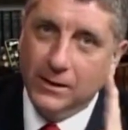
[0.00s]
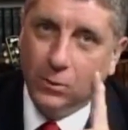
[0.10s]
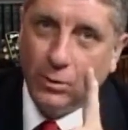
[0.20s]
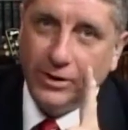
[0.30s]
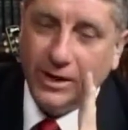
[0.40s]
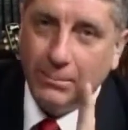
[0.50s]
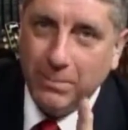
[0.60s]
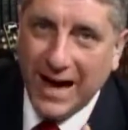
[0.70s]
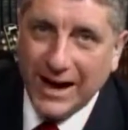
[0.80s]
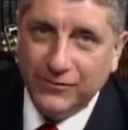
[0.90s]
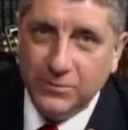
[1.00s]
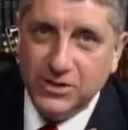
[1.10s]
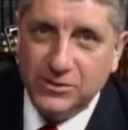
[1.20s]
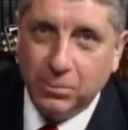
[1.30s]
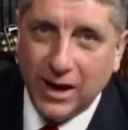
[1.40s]
When we come back from
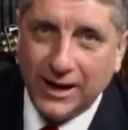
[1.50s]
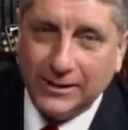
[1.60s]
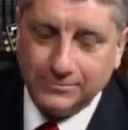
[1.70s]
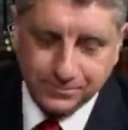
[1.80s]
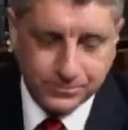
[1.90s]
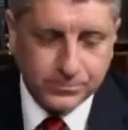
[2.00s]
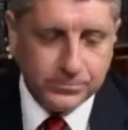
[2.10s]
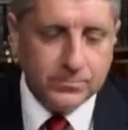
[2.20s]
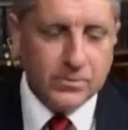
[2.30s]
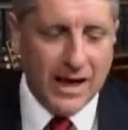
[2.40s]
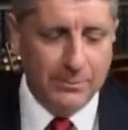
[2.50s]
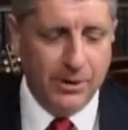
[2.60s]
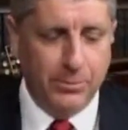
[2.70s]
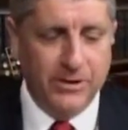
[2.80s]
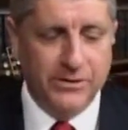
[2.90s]
this break, I'm going
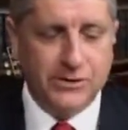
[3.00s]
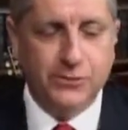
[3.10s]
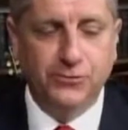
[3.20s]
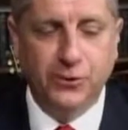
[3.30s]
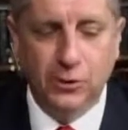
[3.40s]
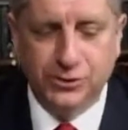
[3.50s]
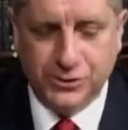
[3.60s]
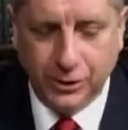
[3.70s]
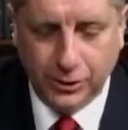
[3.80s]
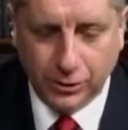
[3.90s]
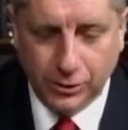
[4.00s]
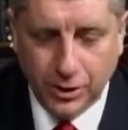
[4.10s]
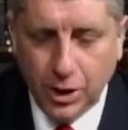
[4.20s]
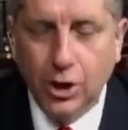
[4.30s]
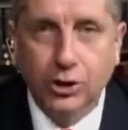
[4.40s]
to bring this full circle
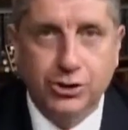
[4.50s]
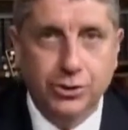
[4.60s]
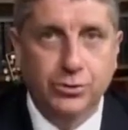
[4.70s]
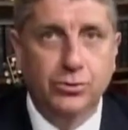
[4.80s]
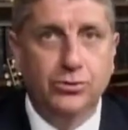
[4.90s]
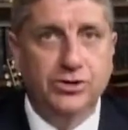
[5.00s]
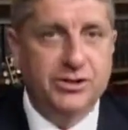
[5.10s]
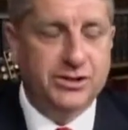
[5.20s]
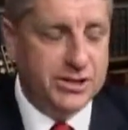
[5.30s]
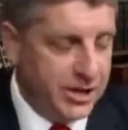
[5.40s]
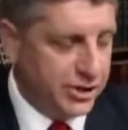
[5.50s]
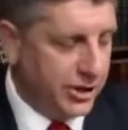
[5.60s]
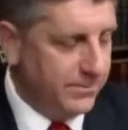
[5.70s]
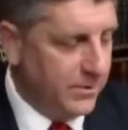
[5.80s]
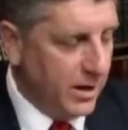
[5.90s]
to the
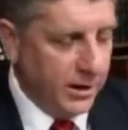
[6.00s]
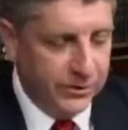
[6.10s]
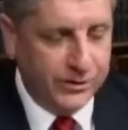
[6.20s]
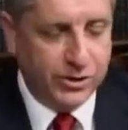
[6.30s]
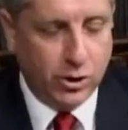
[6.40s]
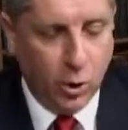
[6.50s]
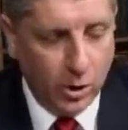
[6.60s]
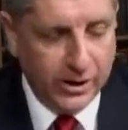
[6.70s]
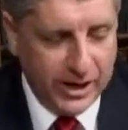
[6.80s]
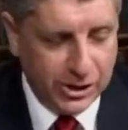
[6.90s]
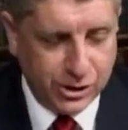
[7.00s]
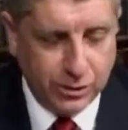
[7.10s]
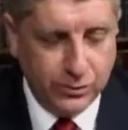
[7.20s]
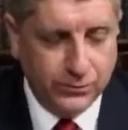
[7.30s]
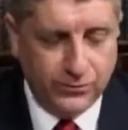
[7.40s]
decision that the court
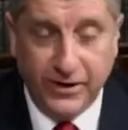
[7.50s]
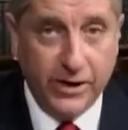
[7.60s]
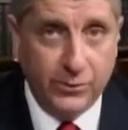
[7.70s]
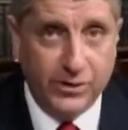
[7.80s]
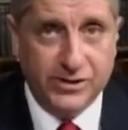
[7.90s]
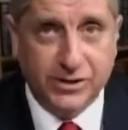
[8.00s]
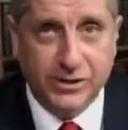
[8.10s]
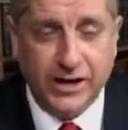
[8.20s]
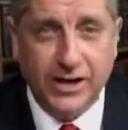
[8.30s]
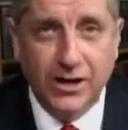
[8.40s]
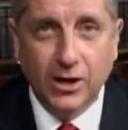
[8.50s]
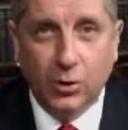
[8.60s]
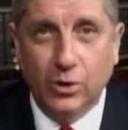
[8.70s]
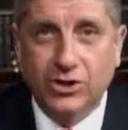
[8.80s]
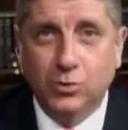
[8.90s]
issued very recently,
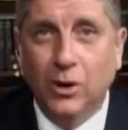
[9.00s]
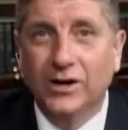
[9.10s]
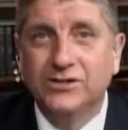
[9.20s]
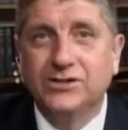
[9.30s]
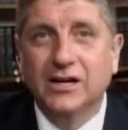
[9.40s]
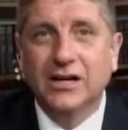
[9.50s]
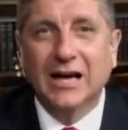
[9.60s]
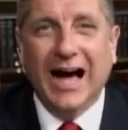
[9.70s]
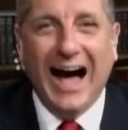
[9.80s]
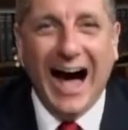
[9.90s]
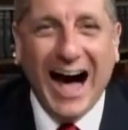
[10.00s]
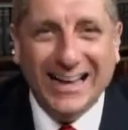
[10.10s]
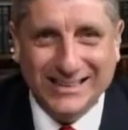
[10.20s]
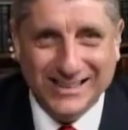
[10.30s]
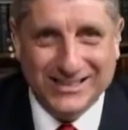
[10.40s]
which was
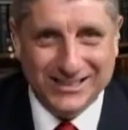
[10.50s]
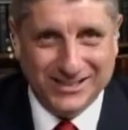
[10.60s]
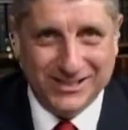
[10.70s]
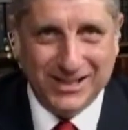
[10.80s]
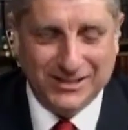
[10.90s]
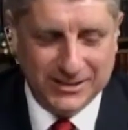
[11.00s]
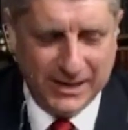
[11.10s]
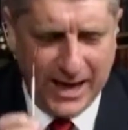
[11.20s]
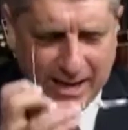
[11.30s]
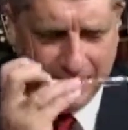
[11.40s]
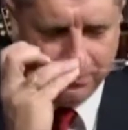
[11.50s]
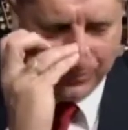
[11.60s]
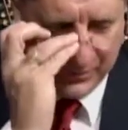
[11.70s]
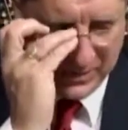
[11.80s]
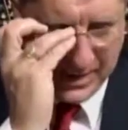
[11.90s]
hotly discussed today.
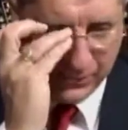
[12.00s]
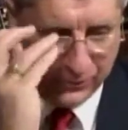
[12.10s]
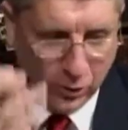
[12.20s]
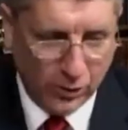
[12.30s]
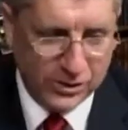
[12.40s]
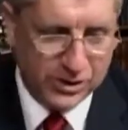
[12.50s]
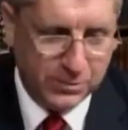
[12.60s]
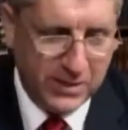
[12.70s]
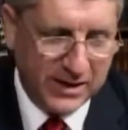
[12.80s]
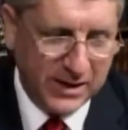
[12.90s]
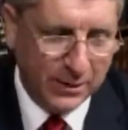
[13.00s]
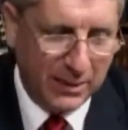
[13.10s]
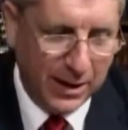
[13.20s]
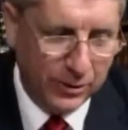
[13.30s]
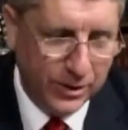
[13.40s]
I'm, of course, speaking
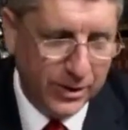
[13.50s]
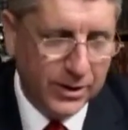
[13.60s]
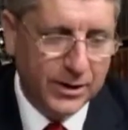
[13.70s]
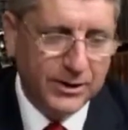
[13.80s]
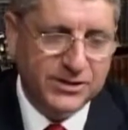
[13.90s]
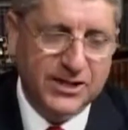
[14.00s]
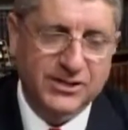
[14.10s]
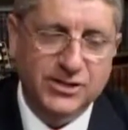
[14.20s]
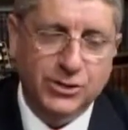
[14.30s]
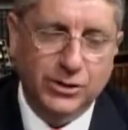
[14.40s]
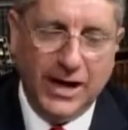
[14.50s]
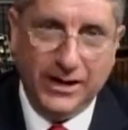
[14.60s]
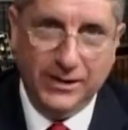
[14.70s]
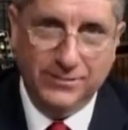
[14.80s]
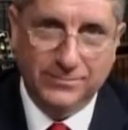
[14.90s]
about Citizens
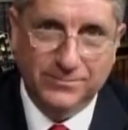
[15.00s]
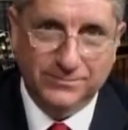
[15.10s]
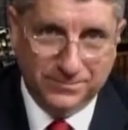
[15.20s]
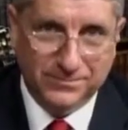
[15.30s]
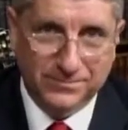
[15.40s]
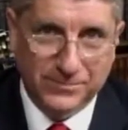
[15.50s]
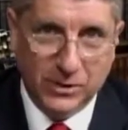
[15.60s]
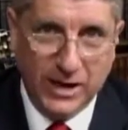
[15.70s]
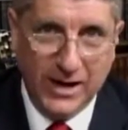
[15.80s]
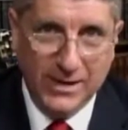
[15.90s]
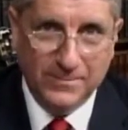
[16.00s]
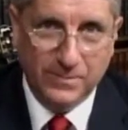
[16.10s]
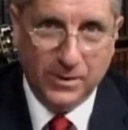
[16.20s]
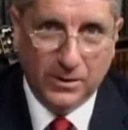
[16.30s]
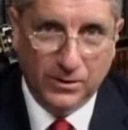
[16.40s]
United, okay?
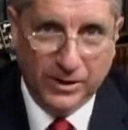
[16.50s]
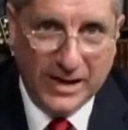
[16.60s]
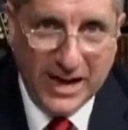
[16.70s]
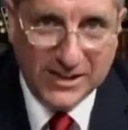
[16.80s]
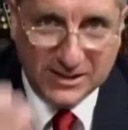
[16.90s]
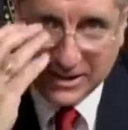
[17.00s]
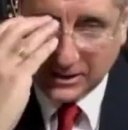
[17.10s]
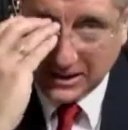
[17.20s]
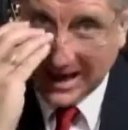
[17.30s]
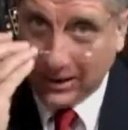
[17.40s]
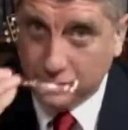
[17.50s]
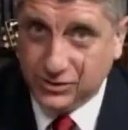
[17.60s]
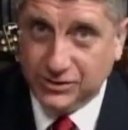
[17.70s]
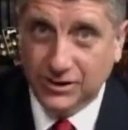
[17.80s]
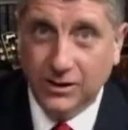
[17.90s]
The case that
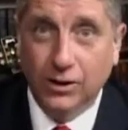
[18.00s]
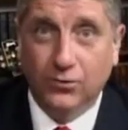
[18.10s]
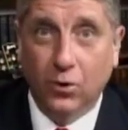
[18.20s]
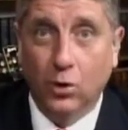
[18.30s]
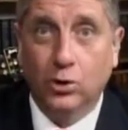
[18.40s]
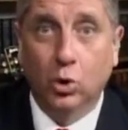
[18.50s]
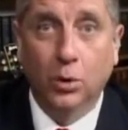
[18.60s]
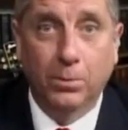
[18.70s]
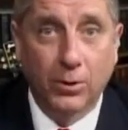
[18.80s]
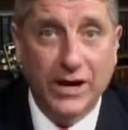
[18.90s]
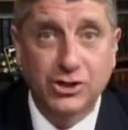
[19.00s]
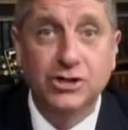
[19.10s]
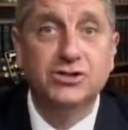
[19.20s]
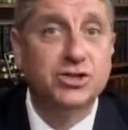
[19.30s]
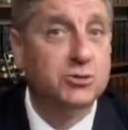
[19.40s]
allows for
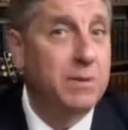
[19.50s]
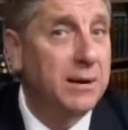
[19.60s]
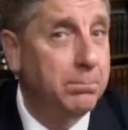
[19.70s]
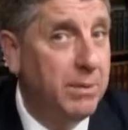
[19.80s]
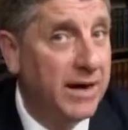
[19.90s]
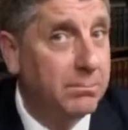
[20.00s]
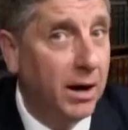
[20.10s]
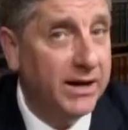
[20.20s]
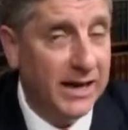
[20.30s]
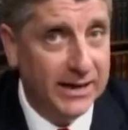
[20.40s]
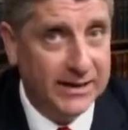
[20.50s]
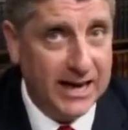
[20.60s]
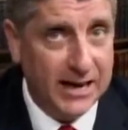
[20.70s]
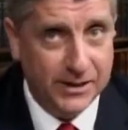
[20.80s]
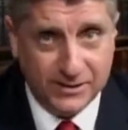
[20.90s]
corporations to spend big money on
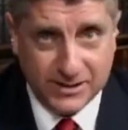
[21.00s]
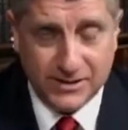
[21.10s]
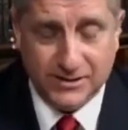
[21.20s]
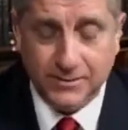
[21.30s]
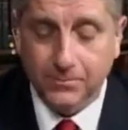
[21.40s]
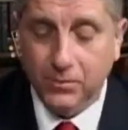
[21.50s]
candidacies.